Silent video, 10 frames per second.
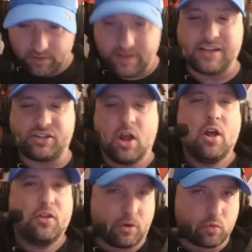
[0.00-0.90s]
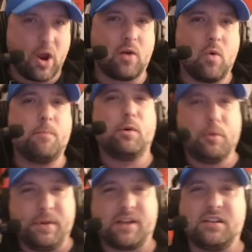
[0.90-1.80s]
Yes, the Royal Rumble
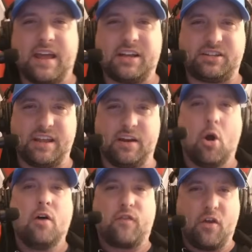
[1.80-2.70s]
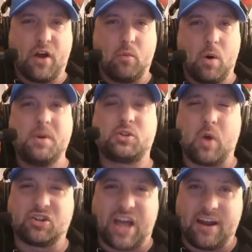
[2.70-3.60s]
would be contested for the Women's
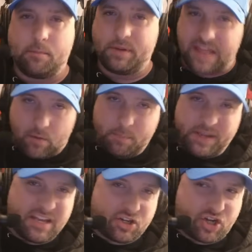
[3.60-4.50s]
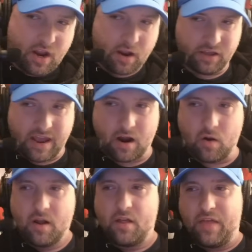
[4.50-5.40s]
World title, but that won't be this
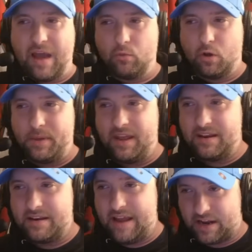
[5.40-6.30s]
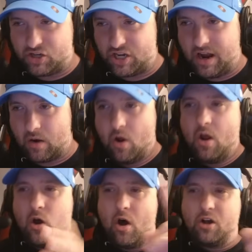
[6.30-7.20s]
year. That will be next year.
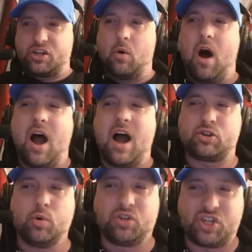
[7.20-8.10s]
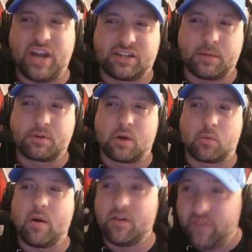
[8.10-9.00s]
Also, R-Truth shares some
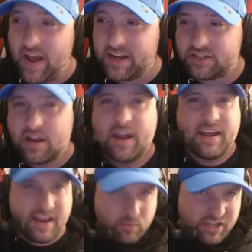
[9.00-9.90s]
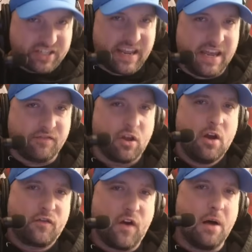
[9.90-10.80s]
career advice he received
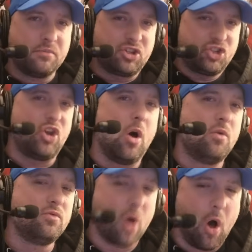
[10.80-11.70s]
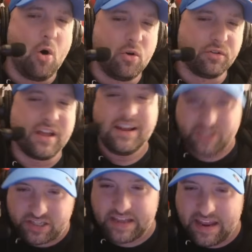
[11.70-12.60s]
from Stone Cold
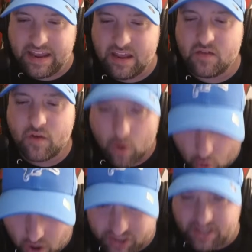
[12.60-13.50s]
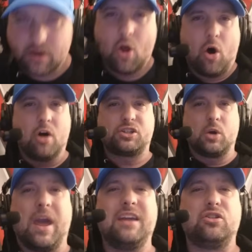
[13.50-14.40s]
Steve Austin.
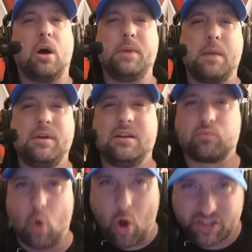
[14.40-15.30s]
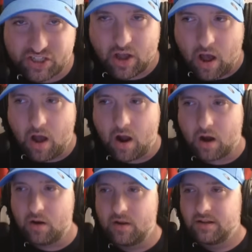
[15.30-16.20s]
Also, WWE Raw
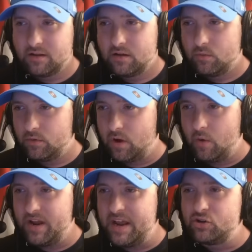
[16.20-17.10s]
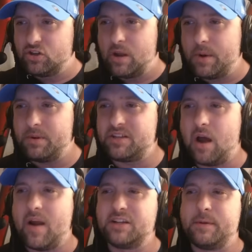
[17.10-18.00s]
star. Oh, an injured WWE
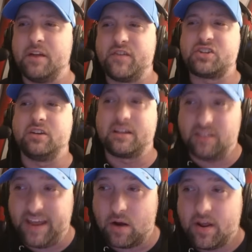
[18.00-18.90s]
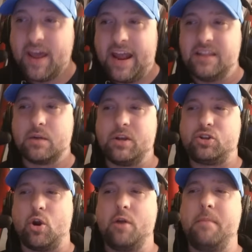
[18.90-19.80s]
star has been officially cleared, and the
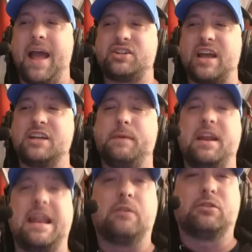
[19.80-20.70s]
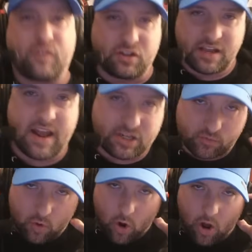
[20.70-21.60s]
return match has been announced for tonight's
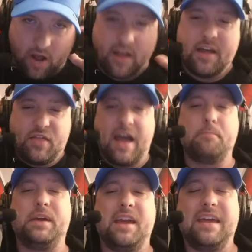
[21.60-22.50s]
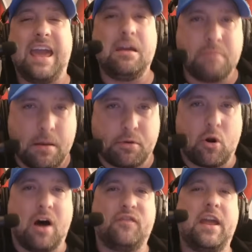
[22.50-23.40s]
Raw, that being a member
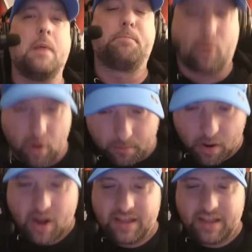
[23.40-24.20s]
of Imperium.